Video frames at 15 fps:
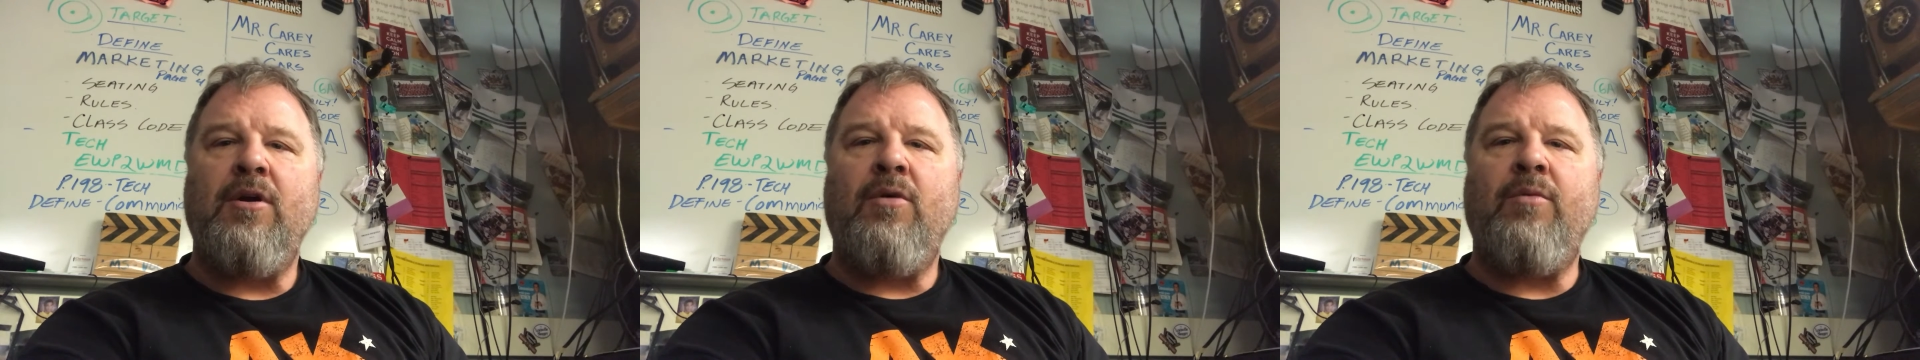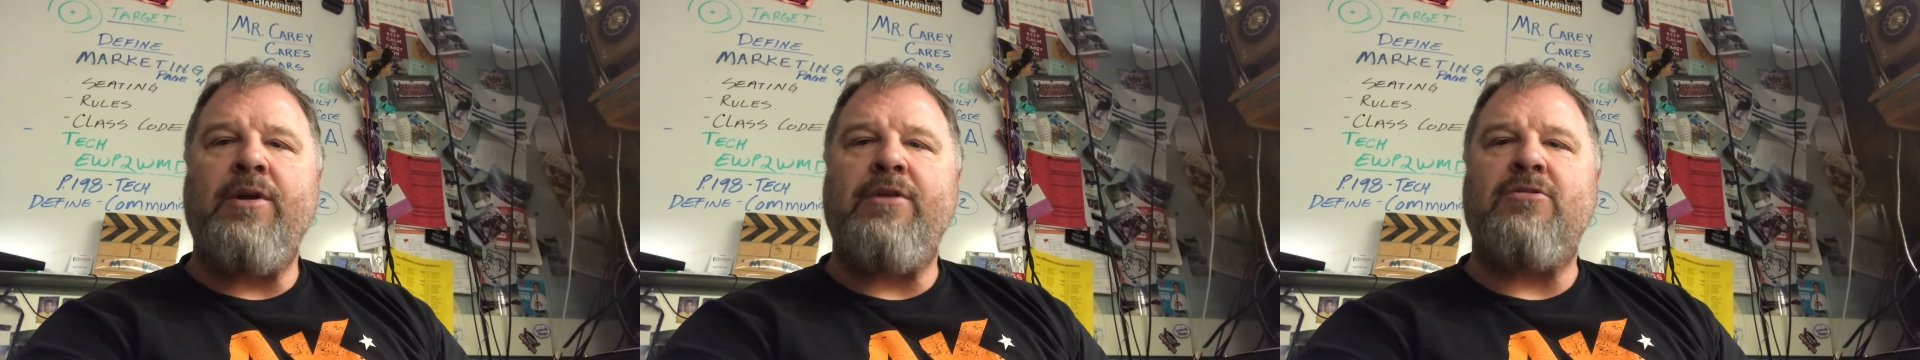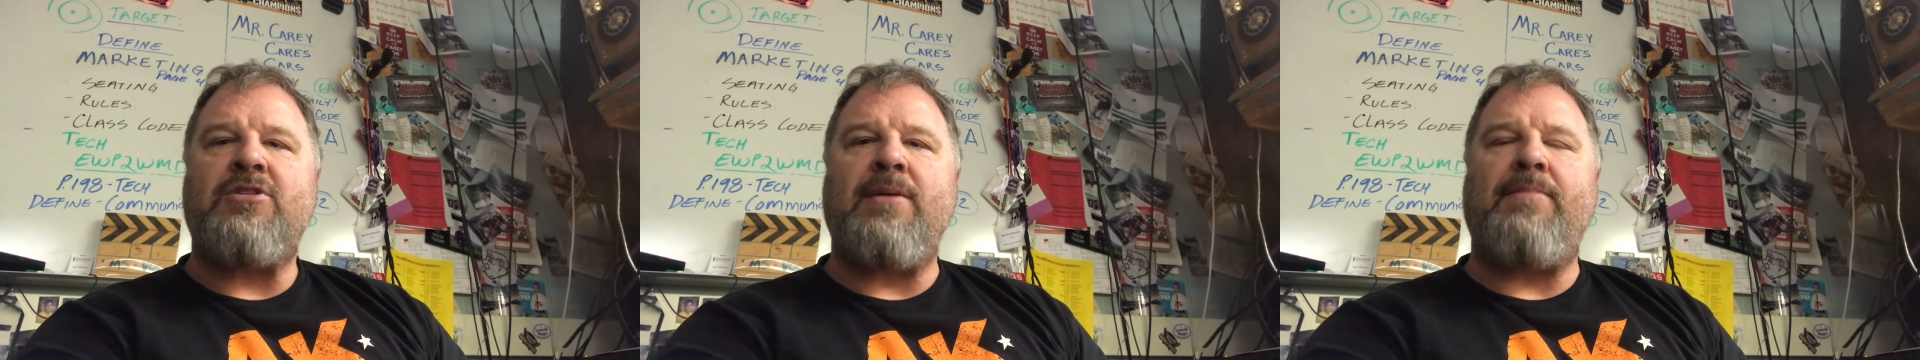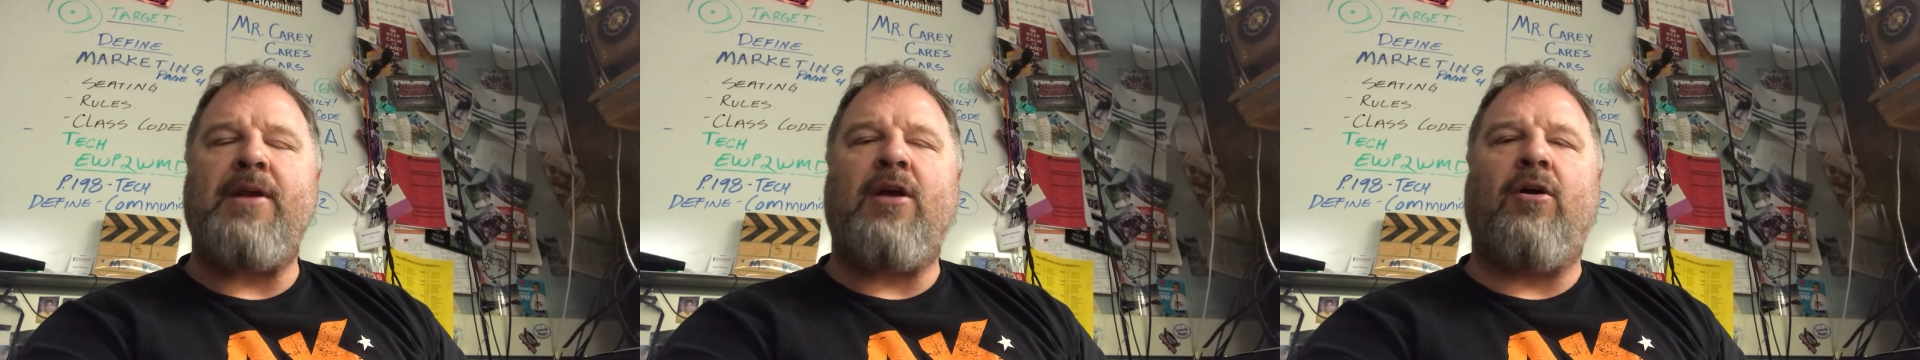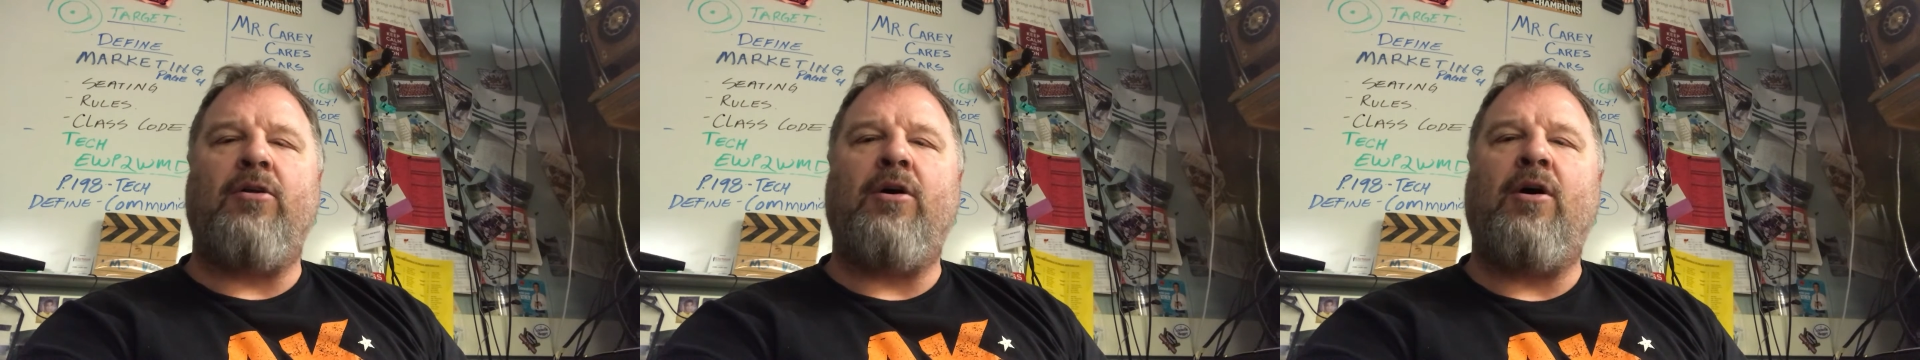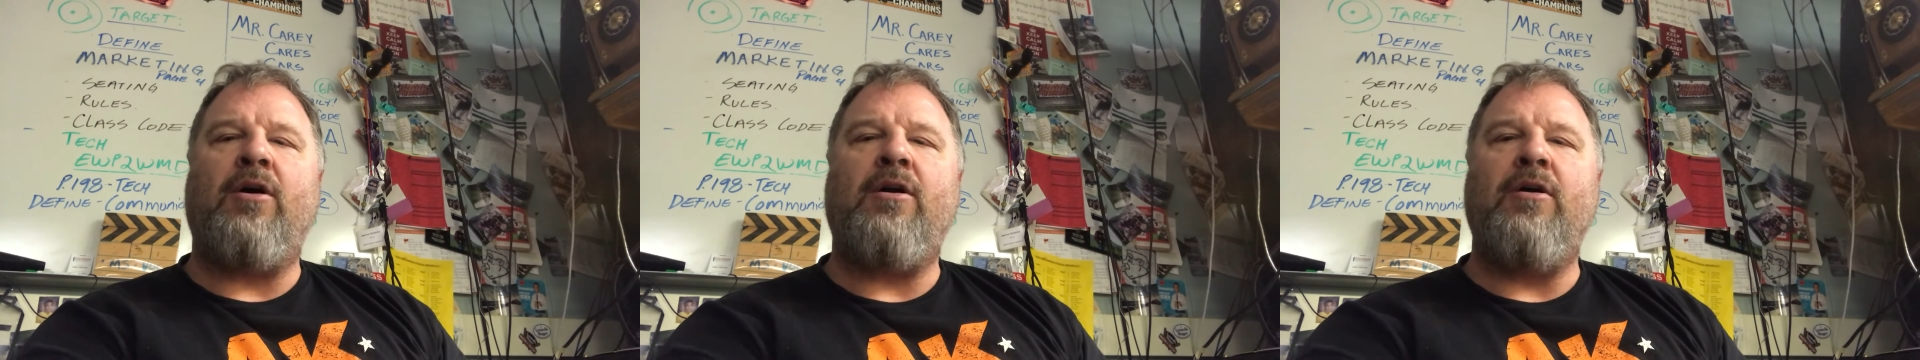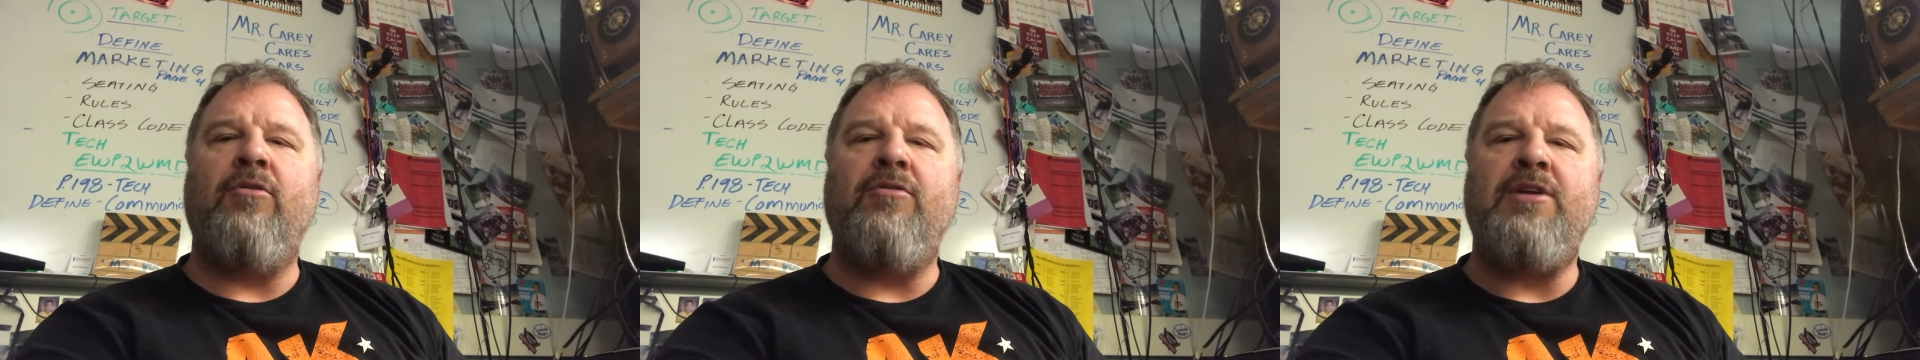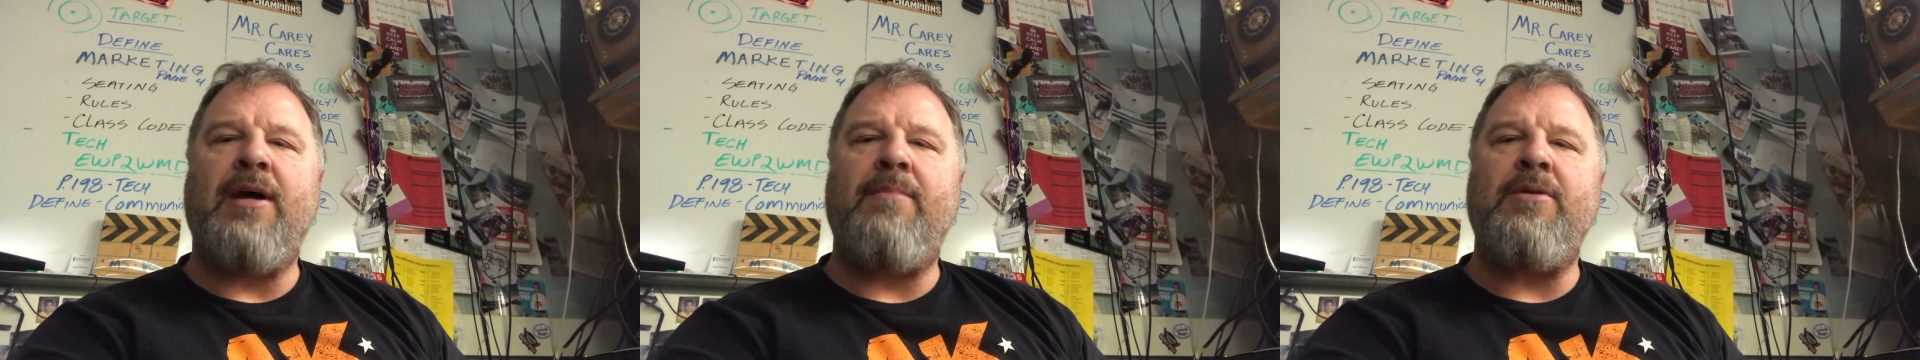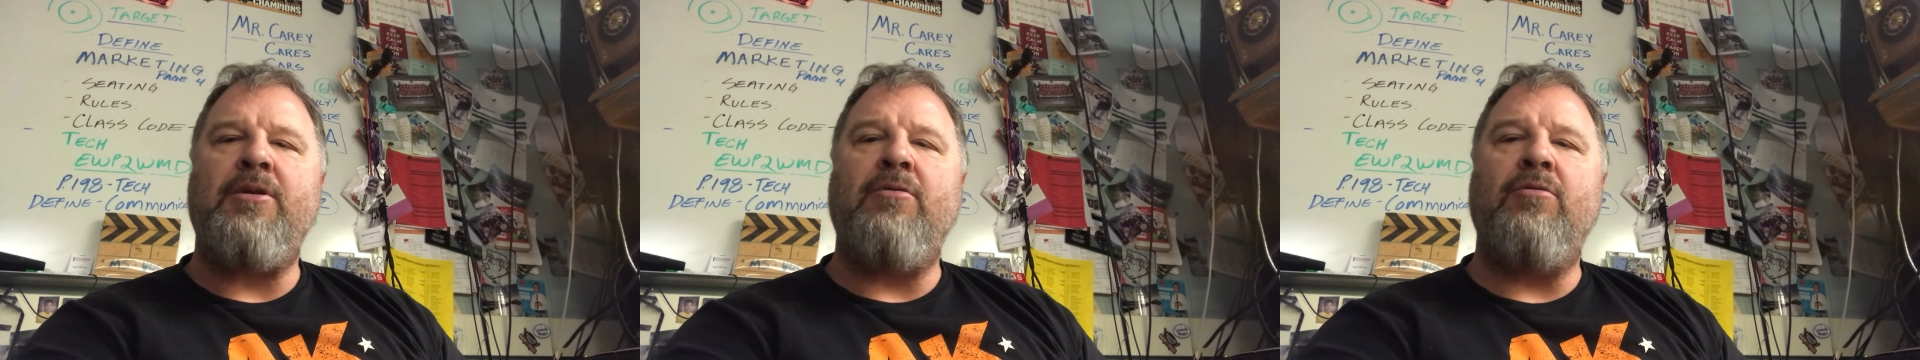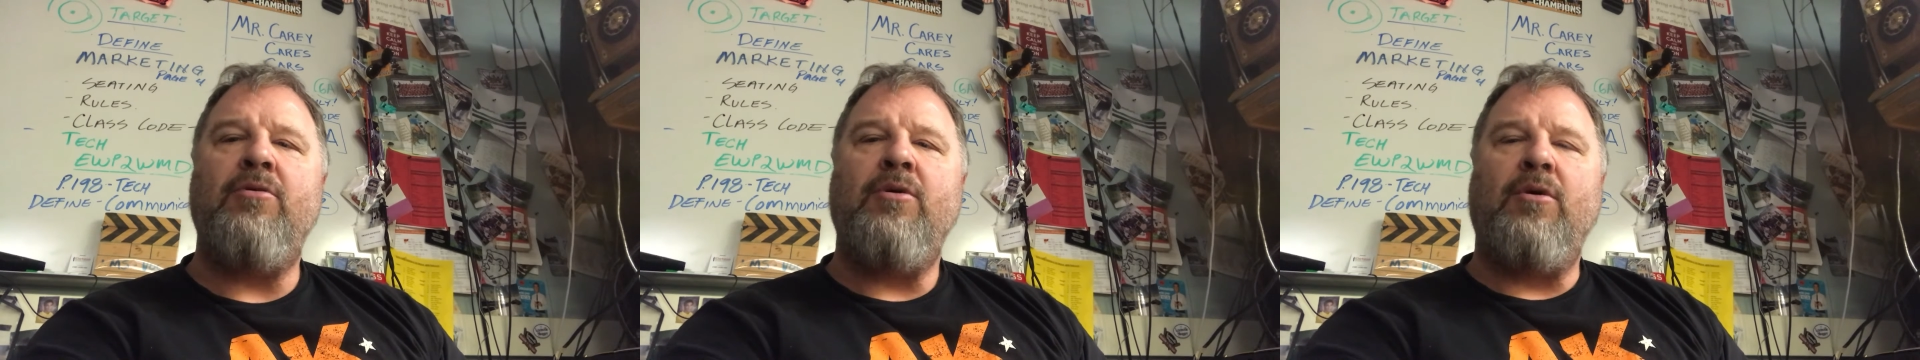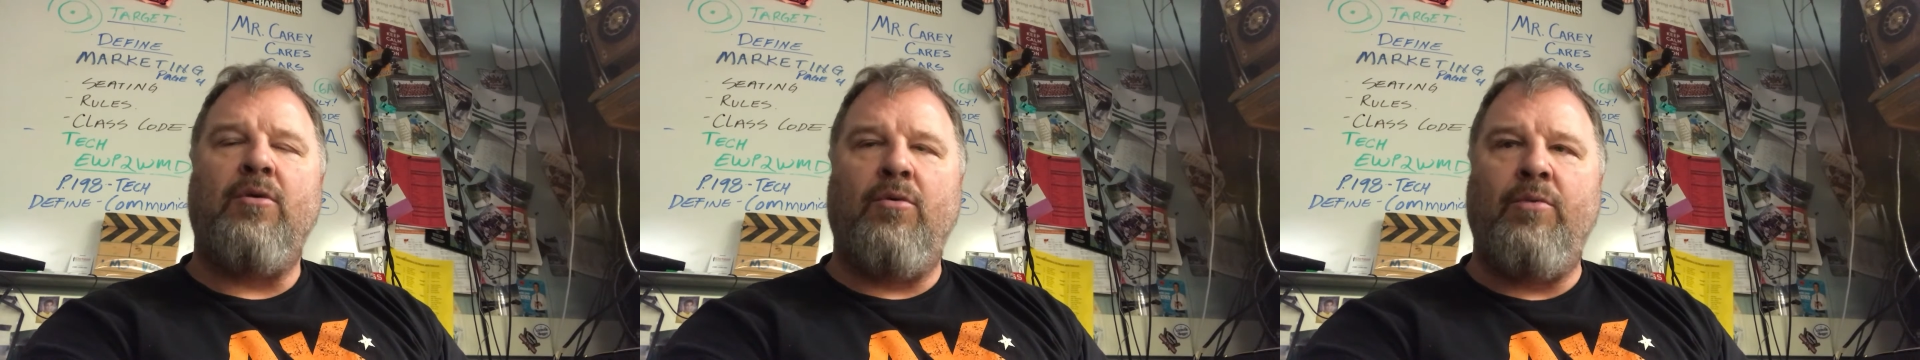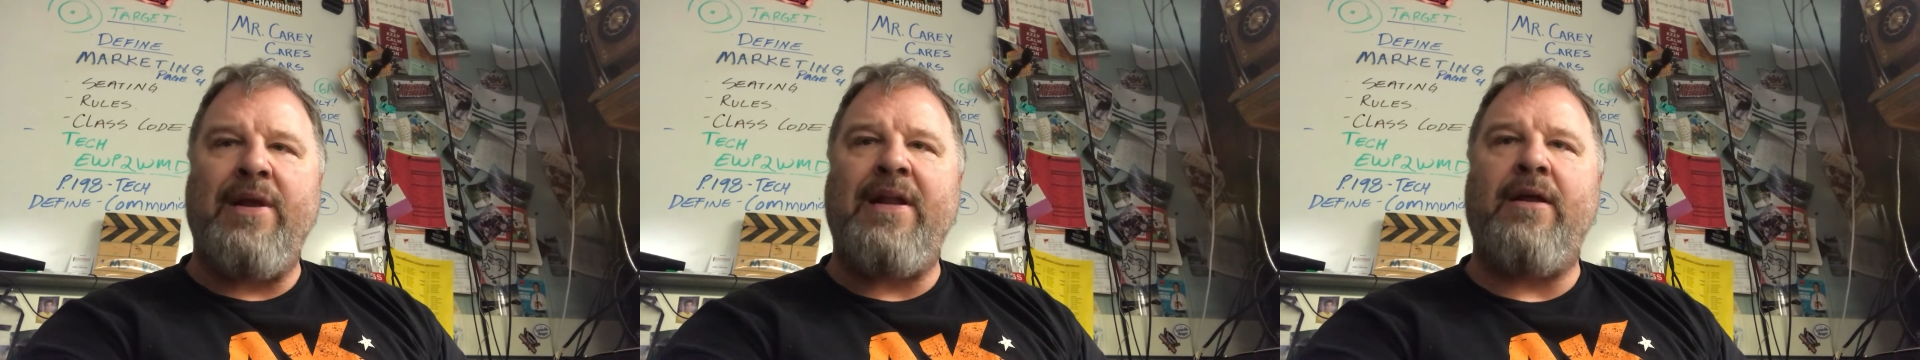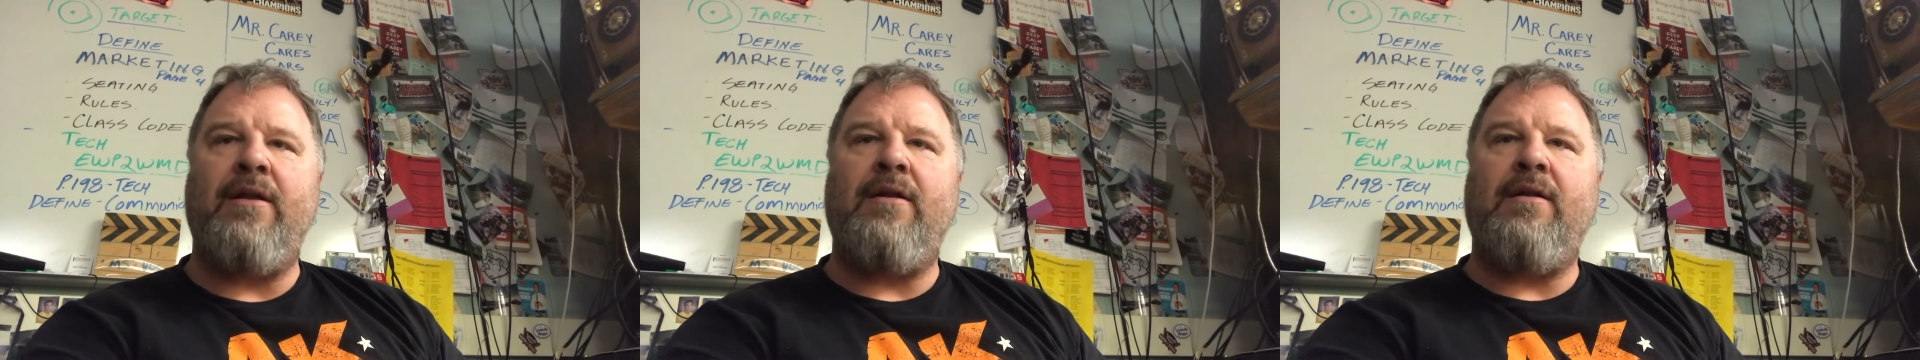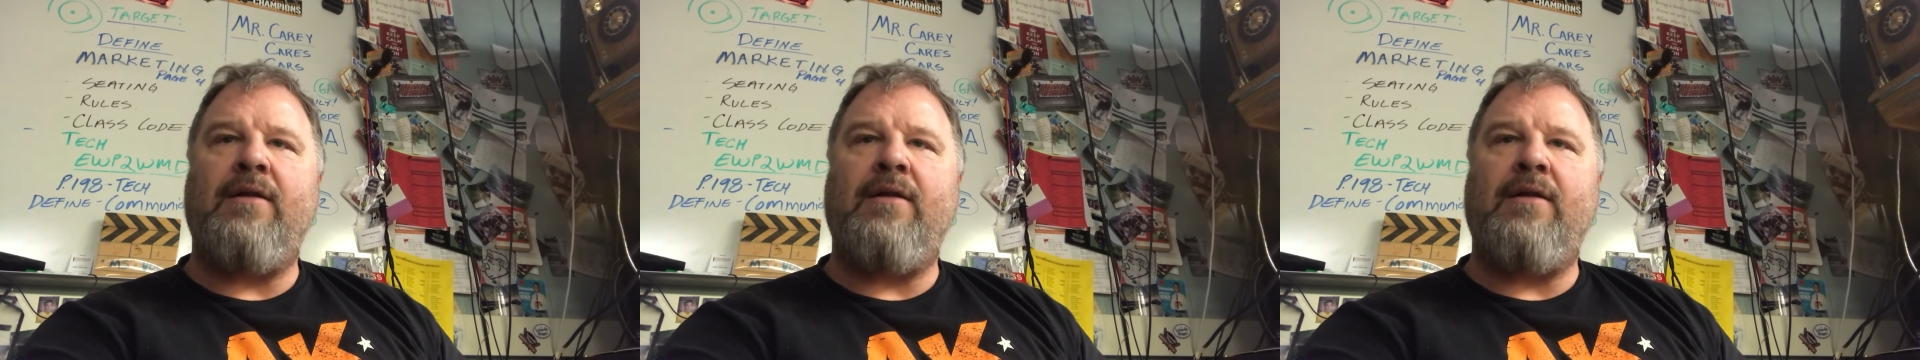We do something called ROW, read it,